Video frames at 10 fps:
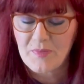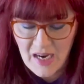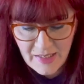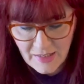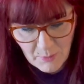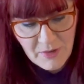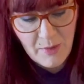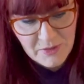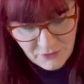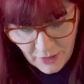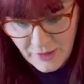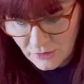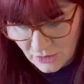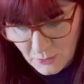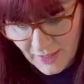It was fun to
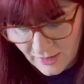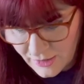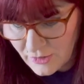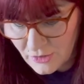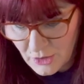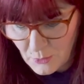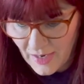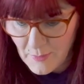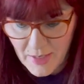look. We had a good look around.